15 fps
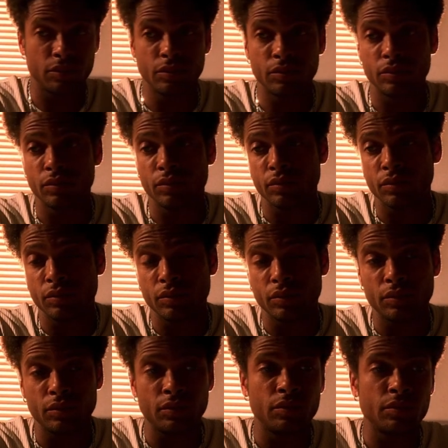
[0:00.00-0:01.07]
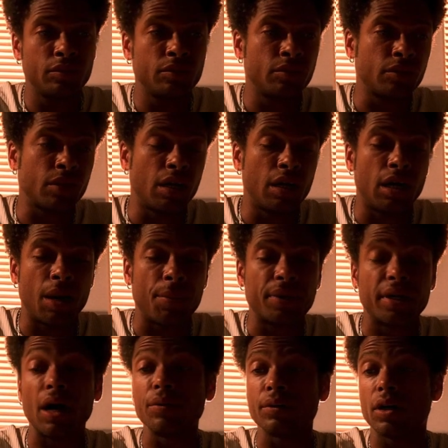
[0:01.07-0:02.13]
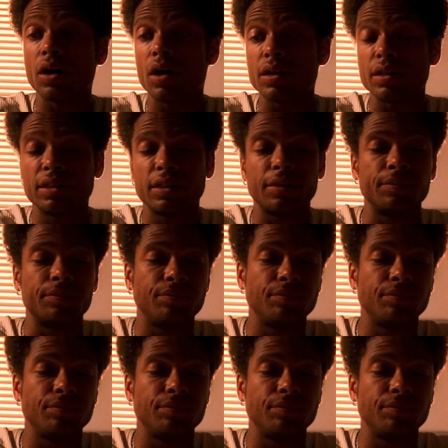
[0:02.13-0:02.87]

meaning that he couldn't return to the show to recoup the fame and